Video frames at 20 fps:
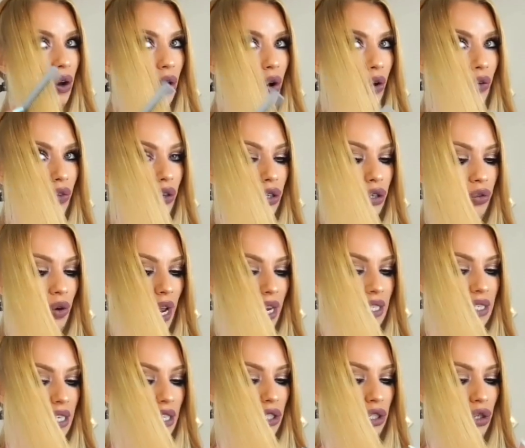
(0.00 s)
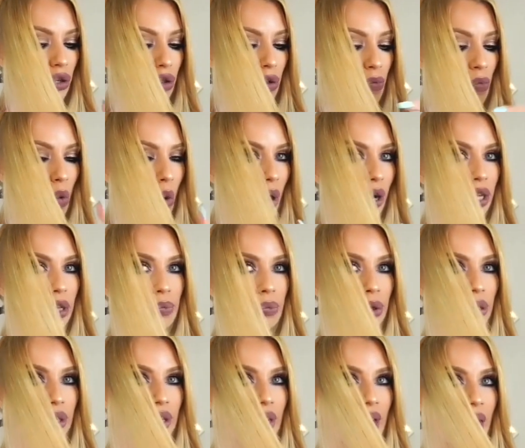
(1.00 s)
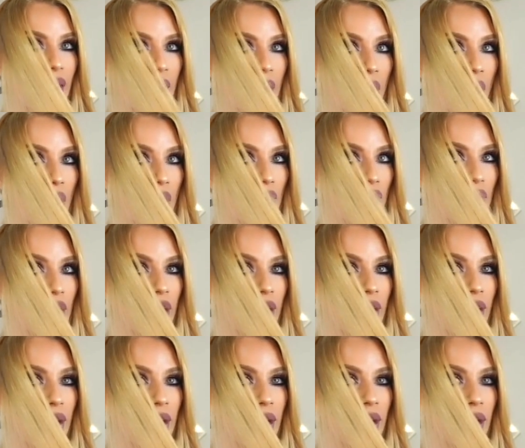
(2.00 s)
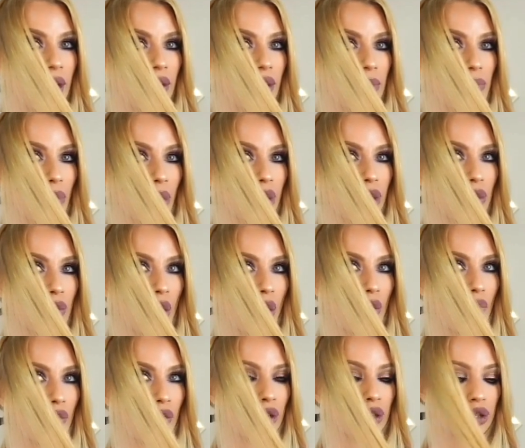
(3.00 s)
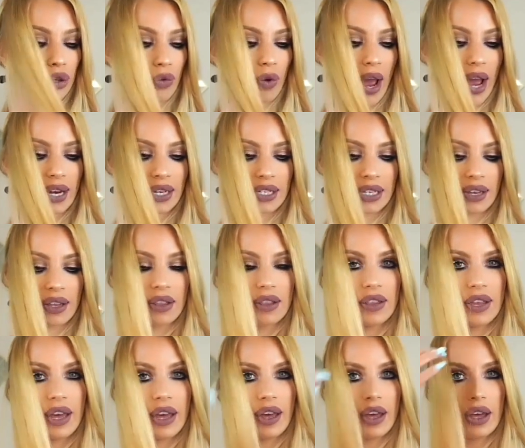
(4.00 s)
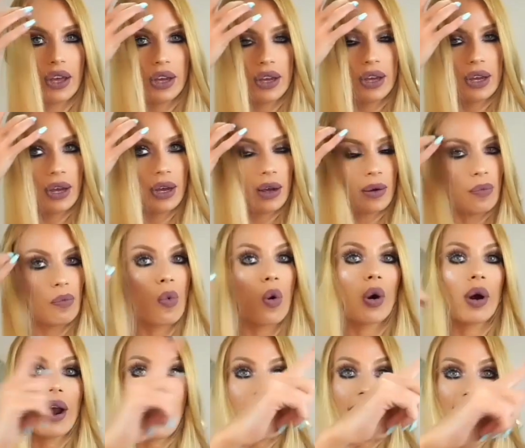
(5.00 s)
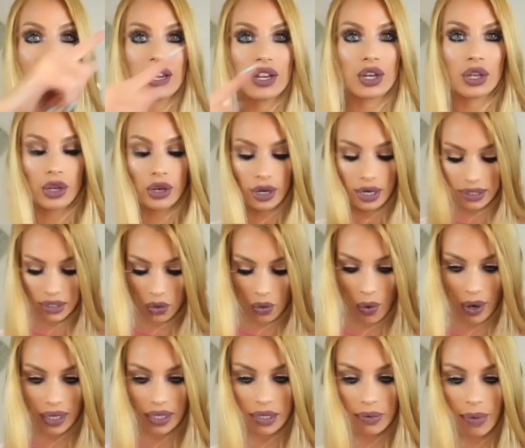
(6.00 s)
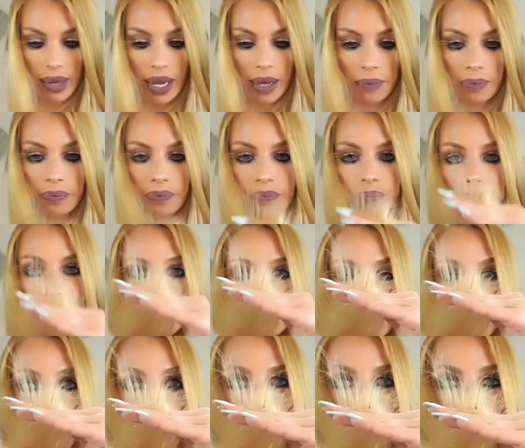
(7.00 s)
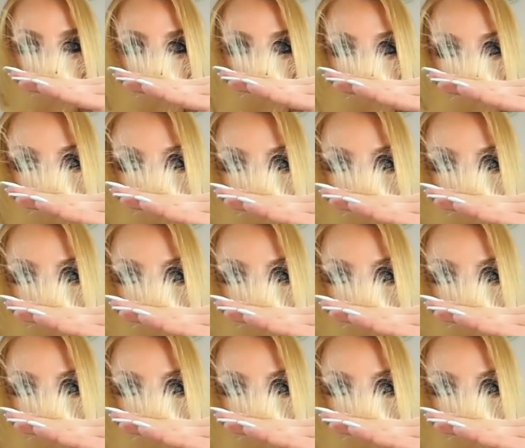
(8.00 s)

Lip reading: over direct it. So the more you pull your hair over, the more you over direct, the more angular it's going to be. So I already